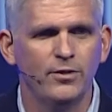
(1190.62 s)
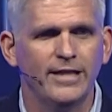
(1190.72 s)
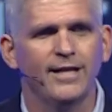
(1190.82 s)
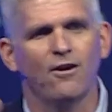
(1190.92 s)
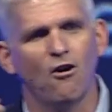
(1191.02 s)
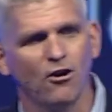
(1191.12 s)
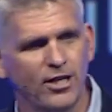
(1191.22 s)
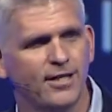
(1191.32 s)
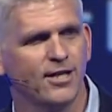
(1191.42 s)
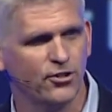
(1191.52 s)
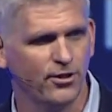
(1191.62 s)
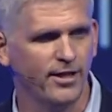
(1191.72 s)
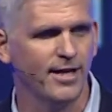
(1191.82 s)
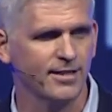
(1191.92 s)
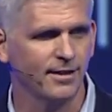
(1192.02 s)
to get our architecture to the
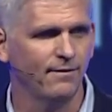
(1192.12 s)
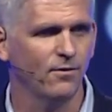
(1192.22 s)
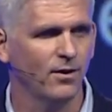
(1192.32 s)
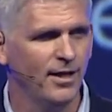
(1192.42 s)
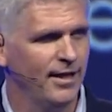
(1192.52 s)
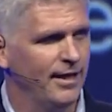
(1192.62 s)
next level,